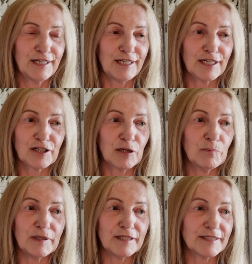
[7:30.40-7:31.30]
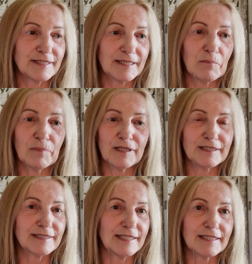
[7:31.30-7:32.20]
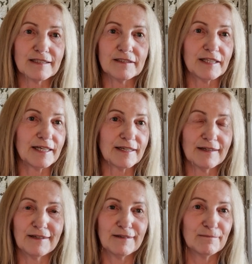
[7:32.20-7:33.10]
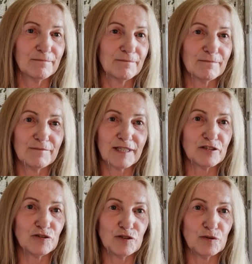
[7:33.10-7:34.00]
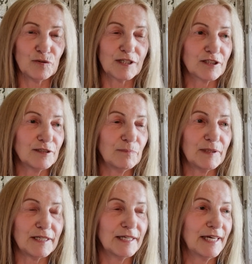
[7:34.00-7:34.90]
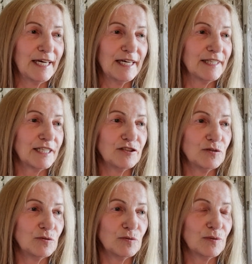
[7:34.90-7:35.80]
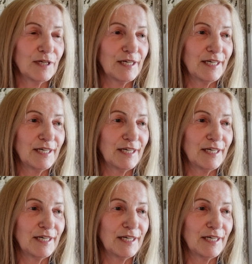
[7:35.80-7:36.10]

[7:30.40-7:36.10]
It could be the simplest little thing that you do. It could be that you